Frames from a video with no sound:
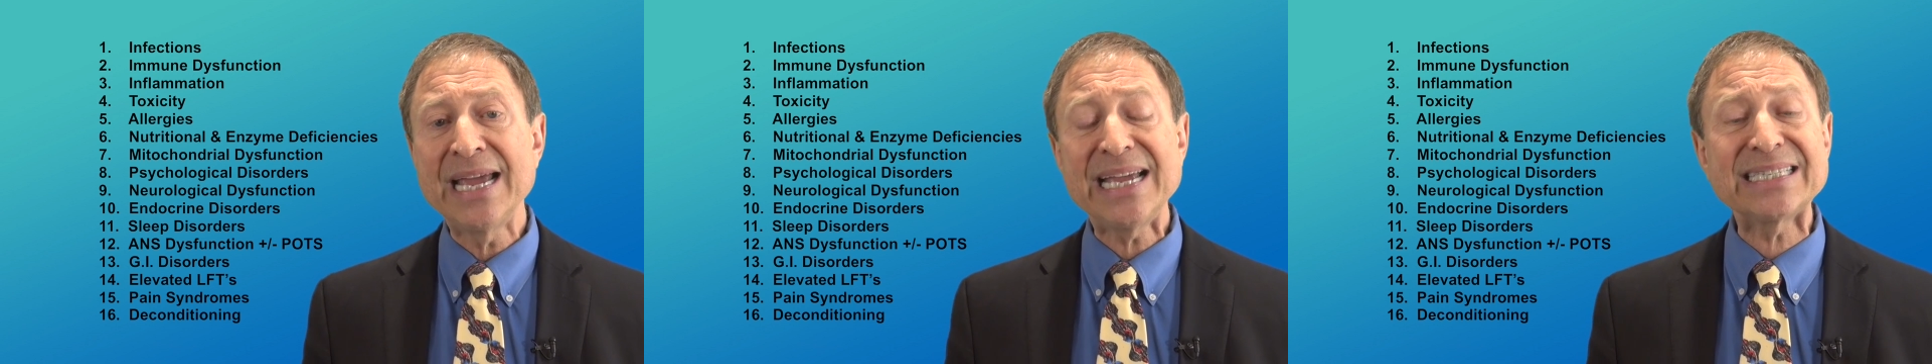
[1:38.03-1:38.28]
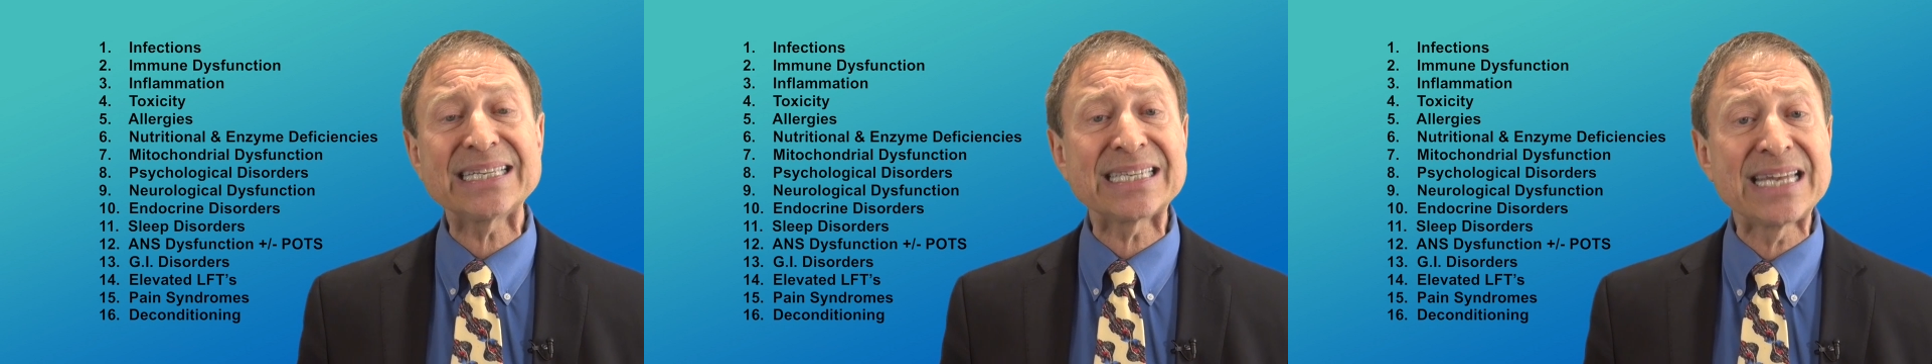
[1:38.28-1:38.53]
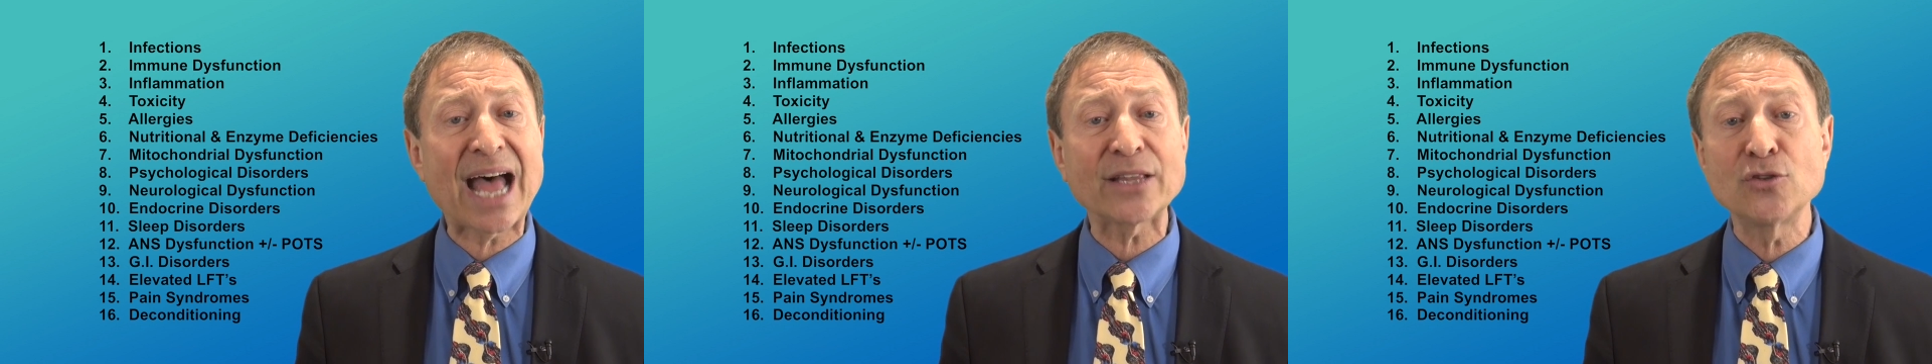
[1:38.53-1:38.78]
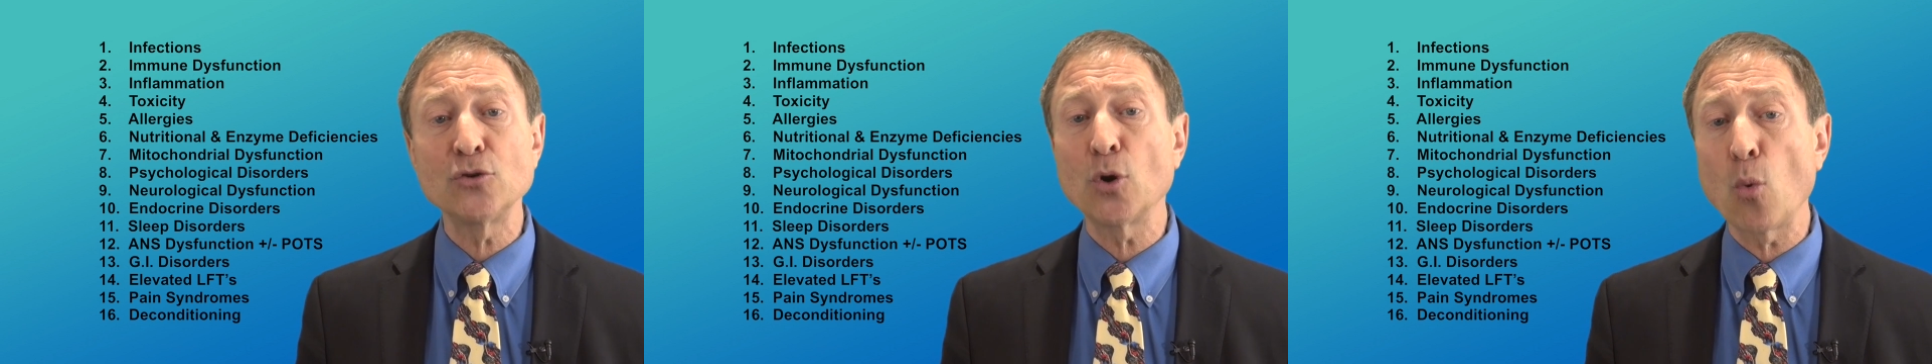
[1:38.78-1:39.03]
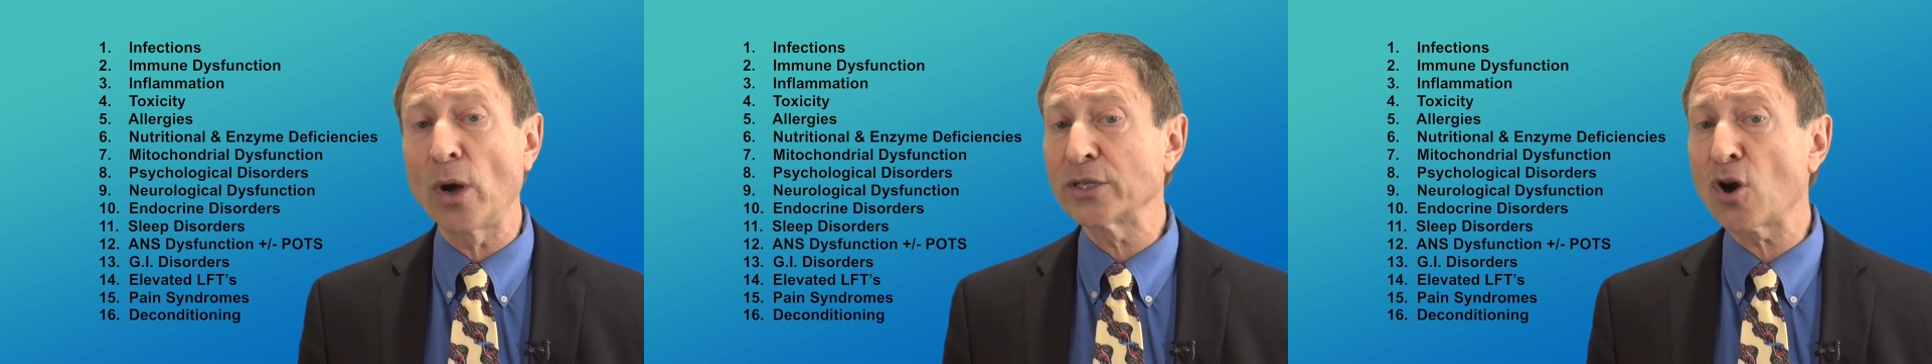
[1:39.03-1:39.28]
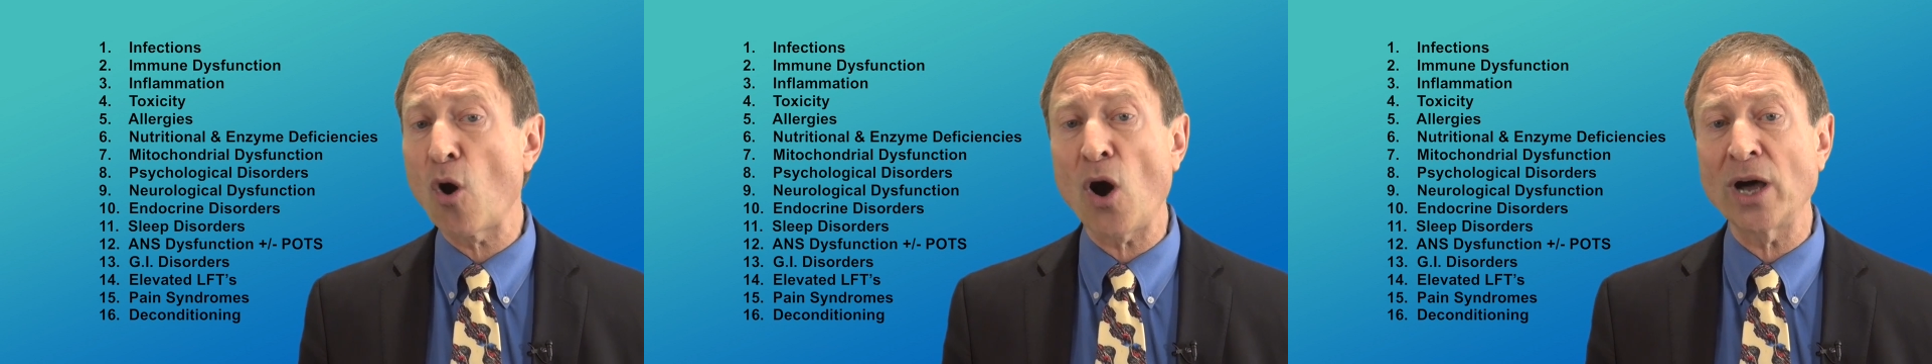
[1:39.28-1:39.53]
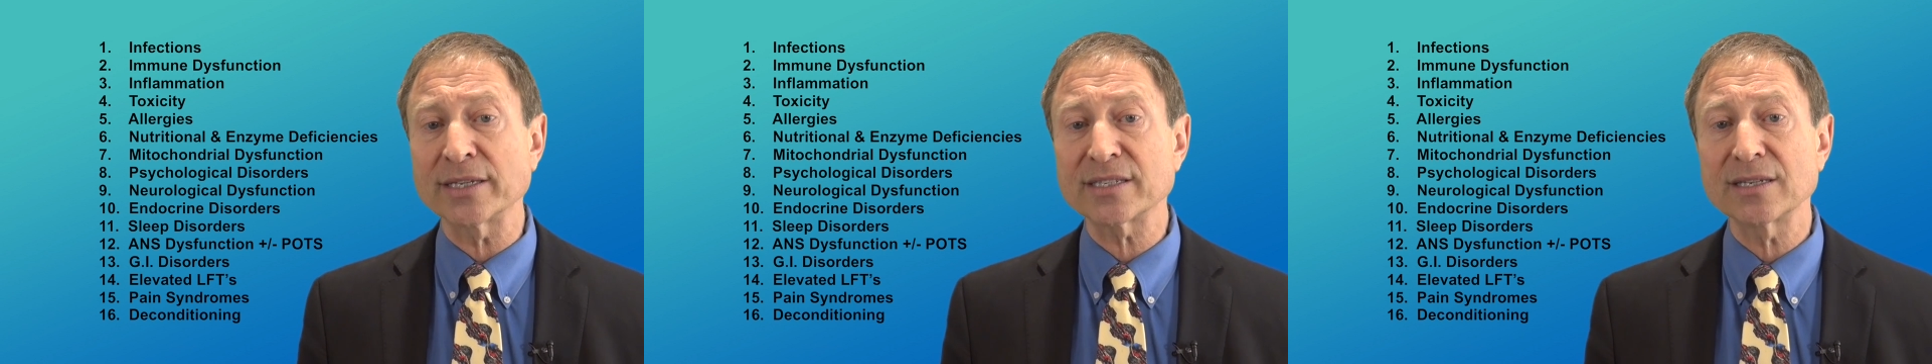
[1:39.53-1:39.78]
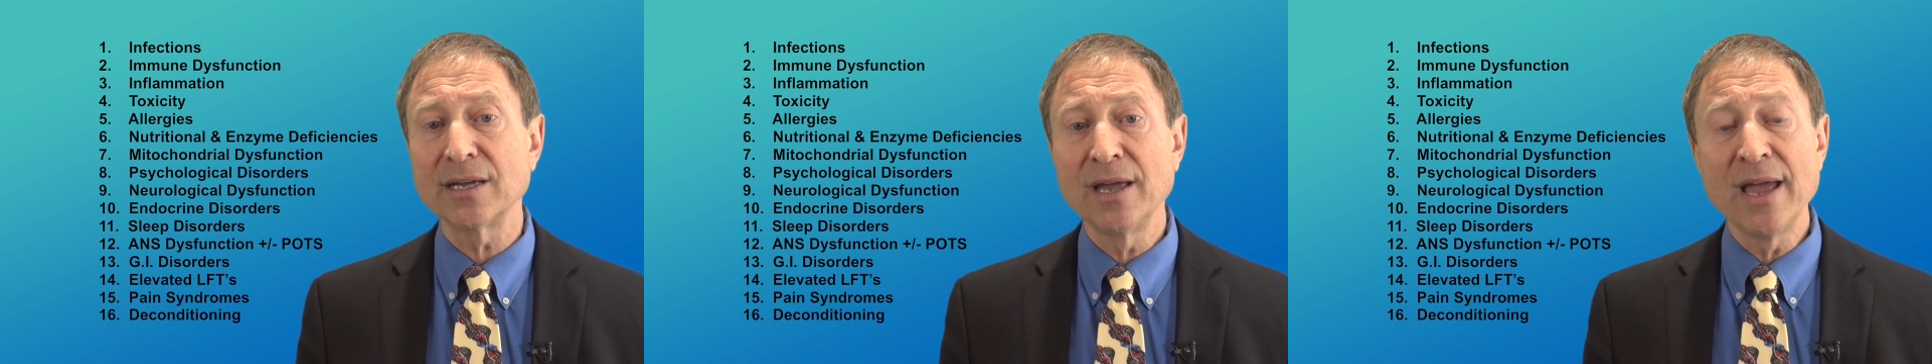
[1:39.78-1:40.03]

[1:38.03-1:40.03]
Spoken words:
is it's not due to one cause.